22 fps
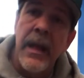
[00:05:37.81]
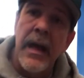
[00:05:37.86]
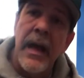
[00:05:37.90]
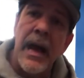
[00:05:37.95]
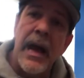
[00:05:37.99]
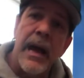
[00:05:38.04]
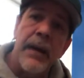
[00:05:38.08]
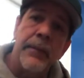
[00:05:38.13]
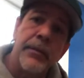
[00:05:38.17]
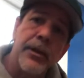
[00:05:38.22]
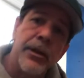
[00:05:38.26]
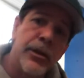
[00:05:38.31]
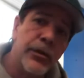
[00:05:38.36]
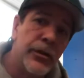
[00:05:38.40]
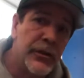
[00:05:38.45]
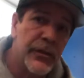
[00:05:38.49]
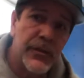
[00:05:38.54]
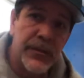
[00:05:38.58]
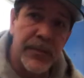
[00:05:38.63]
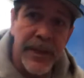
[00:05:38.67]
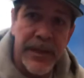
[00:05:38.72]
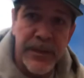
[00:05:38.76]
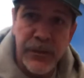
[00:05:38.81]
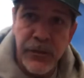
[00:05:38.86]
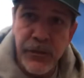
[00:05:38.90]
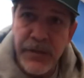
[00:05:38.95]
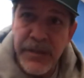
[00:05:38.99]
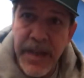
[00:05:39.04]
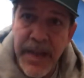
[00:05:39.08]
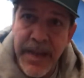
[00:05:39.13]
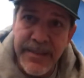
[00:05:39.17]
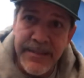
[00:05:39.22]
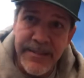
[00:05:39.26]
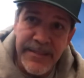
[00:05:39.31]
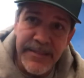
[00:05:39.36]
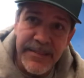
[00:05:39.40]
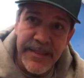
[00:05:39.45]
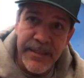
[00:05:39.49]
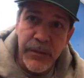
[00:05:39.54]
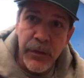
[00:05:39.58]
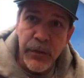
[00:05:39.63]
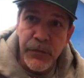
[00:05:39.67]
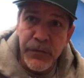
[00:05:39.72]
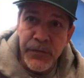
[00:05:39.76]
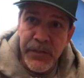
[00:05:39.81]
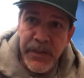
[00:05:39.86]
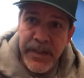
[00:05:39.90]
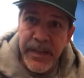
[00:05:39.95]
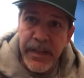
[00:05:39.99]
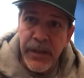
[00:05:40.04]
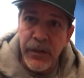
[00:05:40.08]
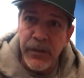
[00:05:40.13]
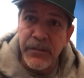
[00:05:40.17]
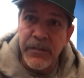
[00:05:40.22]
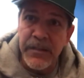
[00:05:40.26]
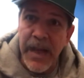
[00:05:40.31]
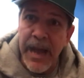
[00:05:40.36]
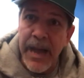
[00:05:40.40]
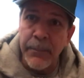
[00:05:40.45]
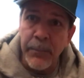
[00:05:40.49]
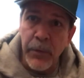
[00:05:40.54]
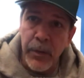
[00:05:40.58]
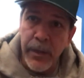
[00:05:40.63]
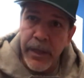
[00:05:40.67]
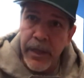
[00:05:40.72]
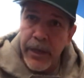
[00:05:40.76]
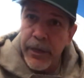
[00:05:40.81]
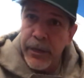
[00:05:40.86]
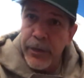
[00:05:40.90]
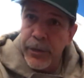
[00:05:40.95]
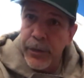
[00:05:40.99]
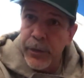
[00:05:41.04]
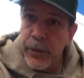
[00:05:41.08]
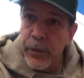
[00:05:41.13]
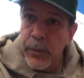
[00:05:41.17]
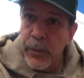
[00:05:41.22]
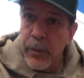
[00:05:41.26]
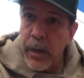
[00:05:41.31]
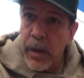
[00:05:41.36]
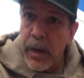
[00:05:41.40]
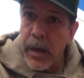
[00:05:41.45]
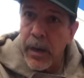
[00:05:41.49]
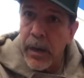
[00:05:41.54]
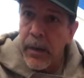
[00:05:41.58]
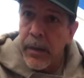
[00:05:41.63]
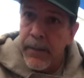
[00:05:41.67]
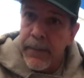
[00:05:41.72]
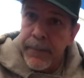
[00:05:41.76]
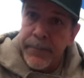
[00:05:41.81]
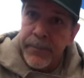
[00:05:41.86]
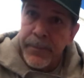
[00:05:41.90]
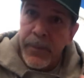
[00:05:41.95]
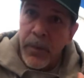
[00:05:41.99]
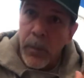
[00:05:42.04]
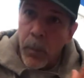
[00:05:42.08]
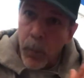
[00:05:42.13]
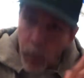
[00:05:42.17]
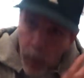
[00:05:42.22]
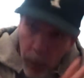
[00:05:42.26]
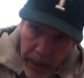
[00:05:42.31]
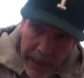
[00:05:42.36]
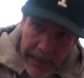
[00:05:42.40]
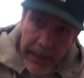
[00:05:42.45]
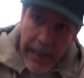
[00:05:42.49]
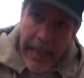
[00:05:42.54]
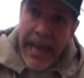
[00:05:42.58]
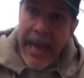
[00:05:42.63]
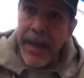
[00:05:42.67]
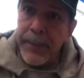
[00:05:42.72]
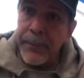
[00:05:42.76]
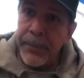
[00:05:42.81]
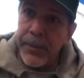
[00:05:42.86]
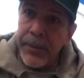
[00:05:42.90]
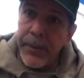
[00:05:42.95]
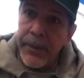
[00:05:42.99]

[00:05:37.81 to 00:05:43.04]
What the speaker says: I'm going to do some exercises in those videos. I'm only going to do one lap